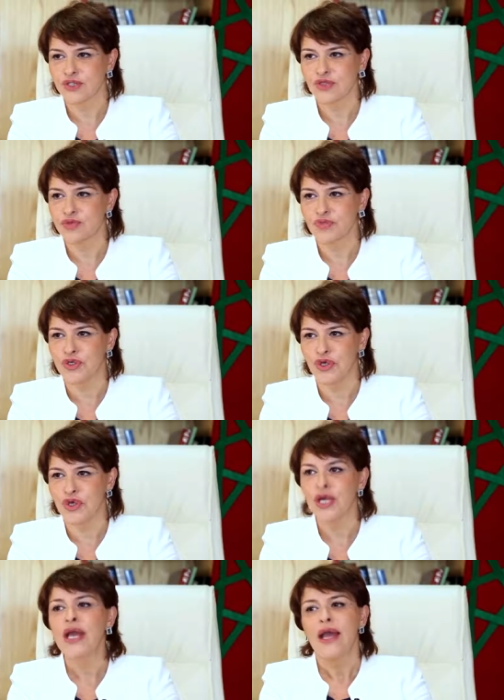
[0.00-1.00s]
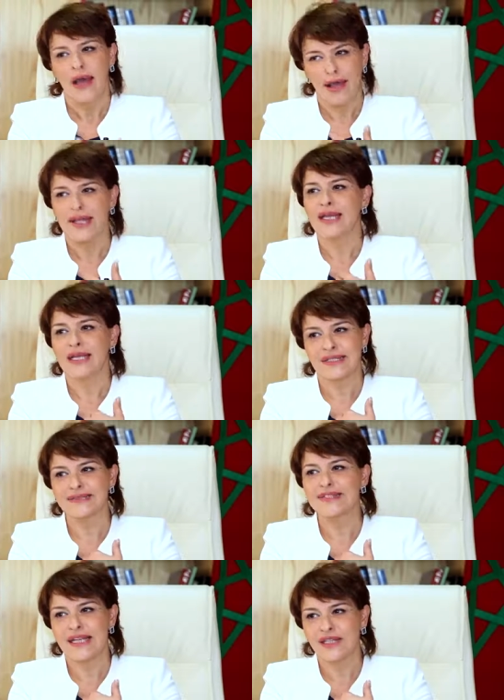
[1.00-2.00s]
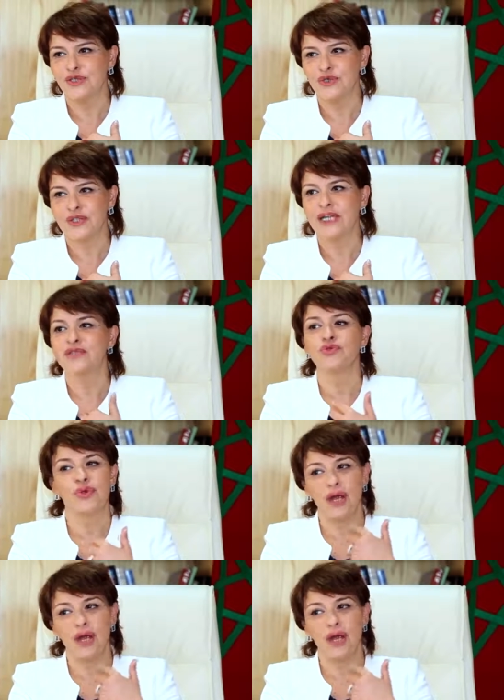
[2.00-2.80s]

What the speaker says: entrepreneur. I can tell you that